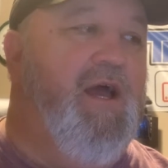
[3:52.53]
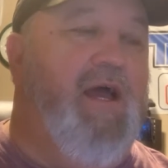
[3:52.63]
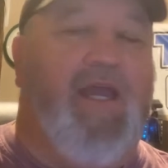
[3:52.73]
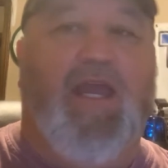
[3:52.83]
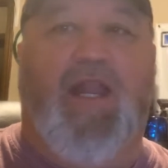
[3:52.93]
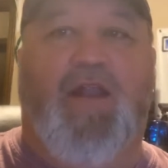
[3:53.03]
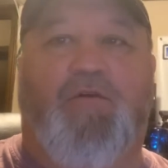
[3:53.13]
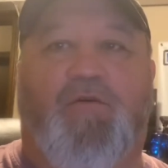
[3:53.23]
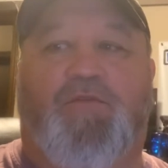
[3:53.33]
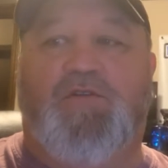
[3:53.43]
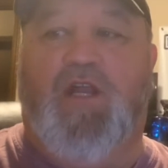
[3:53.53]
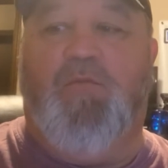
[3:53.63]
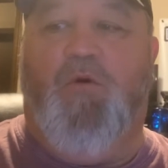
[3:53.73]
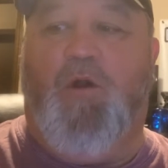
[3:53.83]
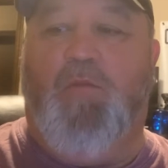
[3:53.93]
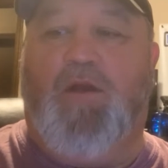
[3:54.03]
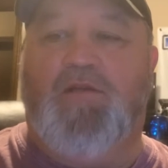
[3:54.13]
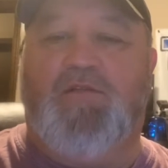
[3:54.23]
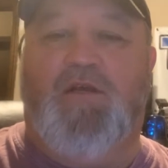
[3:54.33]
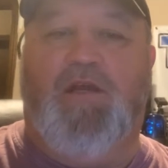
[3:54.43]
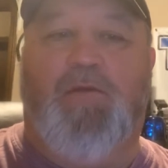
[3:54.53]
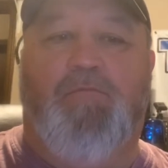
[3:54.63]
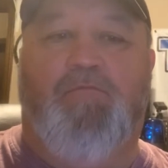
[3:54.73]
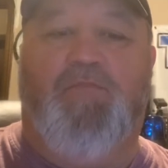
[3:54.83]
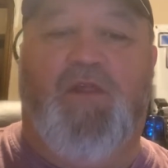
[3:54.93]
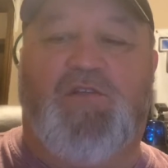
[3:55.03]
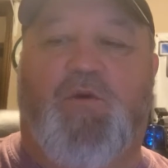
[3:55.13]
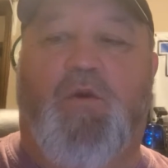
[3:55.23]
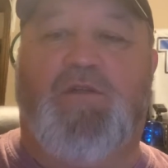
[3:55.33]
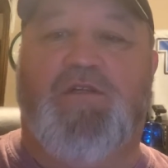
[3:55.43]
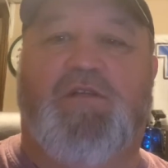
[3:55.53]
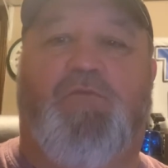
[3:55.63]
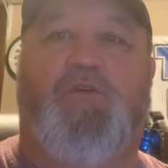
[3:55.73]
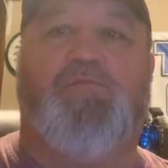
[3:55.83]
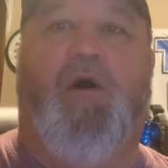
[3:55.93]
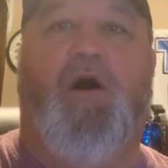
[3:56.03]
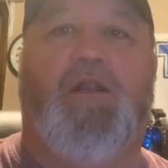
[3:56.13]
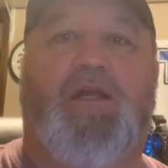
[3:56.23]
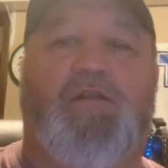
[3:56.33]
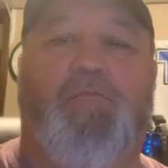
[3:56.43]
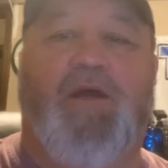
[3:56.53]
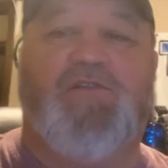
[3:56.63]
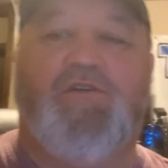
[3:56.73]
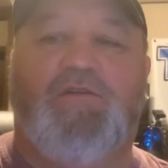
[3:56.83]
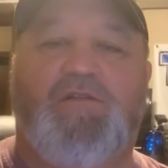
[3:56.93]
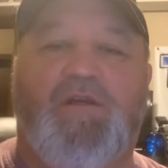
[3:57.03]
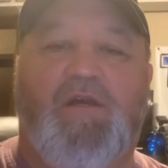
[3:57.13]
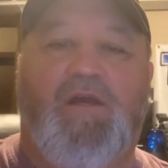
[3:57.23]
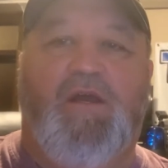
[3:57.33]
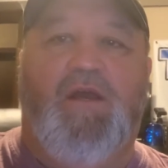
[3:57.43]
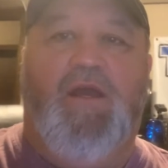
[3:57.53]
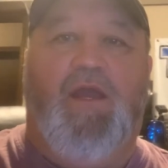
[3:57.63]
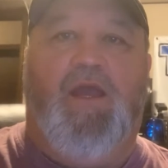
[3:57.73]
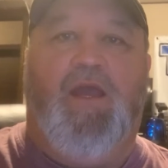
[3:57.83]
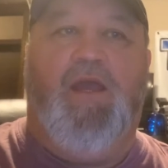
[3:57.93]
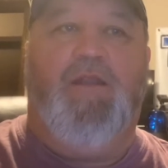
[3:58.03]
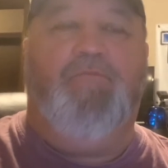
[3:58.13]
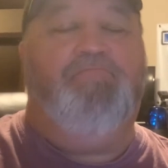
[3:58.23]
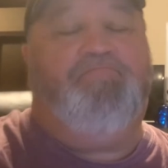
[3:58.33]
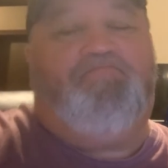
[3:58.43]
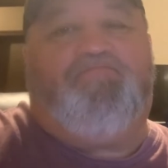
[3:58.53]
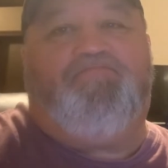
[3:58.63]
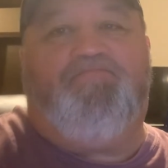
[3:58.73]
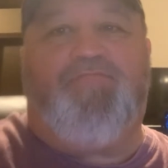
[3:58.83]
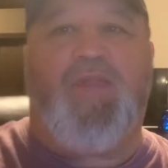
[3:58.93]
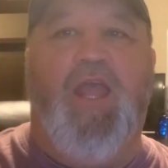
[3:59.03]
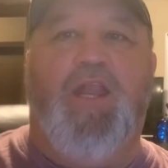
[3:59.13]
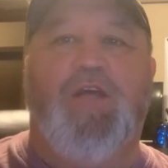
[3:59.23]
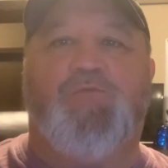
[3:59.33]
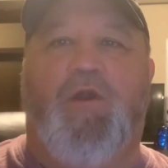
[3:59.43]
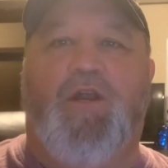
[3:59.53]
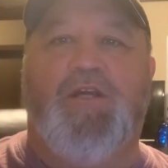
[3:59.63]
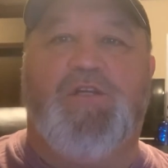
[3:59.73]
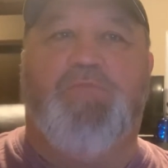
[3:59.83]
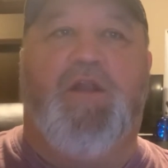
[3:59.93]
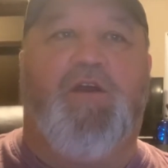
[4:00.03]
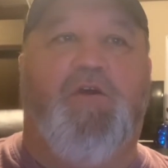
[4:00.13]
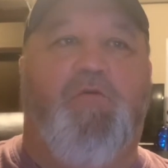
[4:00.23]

again, I don't know if there's any more because the, the source isn't responding to messages. And it is what it is. It's been a good